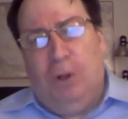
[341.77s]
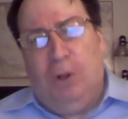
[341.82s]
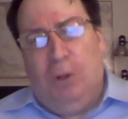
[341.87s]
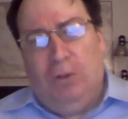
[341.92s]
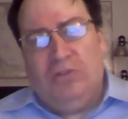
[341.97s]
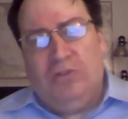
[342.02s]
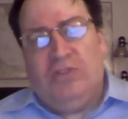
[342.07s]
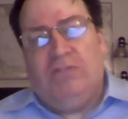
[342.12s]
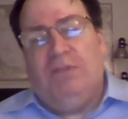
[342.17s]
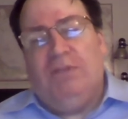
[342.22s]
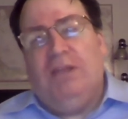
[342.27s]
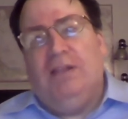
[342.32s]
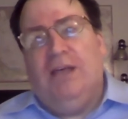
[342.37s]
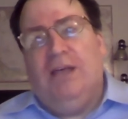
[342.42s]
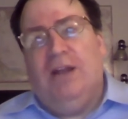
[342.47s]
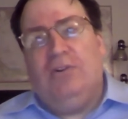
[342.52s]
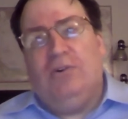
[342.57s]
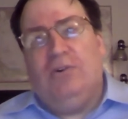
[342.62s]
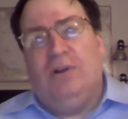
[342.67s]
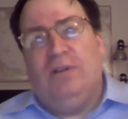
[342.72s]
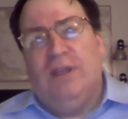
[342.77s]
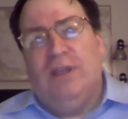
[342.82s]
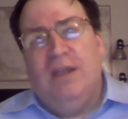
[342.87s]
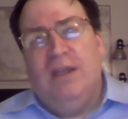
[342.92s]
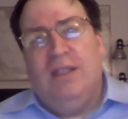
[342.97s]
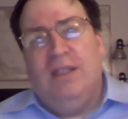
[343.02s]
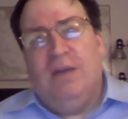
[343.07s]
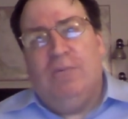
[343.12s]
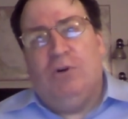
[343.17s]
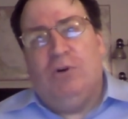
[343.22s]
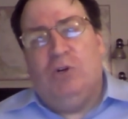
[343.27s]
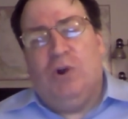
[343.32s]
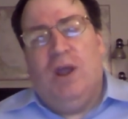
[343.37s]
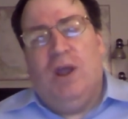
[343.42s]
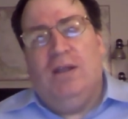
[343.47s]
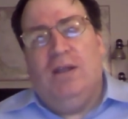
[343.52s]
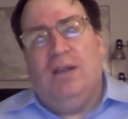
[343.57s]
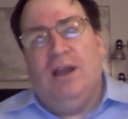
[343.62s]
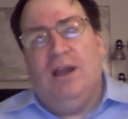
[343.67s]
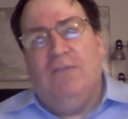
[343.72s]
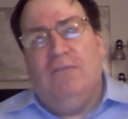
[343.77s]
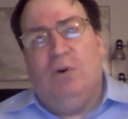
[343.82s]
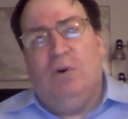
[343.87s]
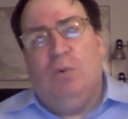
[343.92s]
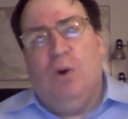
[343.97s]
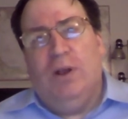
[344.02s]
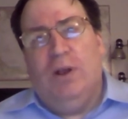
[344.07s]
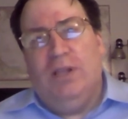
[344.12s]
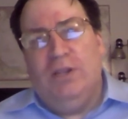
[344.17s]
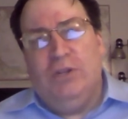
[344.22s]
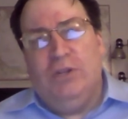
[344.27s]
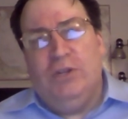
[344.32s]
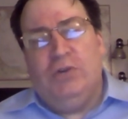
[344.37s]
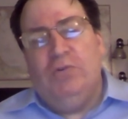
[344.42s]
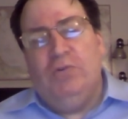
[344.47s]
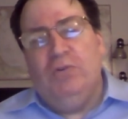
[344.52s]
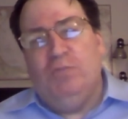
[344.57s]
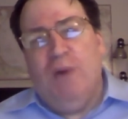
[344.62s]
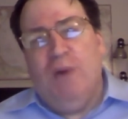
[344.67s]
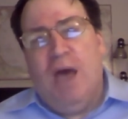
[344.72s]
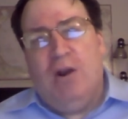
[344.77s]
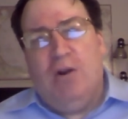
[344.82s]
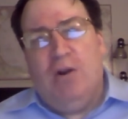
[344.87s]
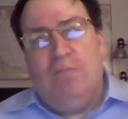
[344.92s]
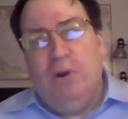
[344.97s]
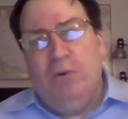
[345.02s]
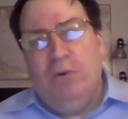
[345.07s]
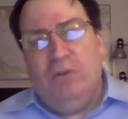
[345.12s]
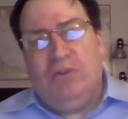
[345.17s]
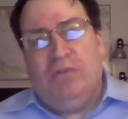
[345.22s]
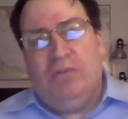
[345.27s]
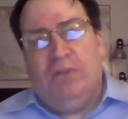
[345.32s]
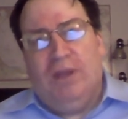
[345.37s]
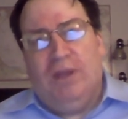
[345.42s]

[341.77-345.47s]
pulse of the electorate that we're trying to cover. What issues matter most to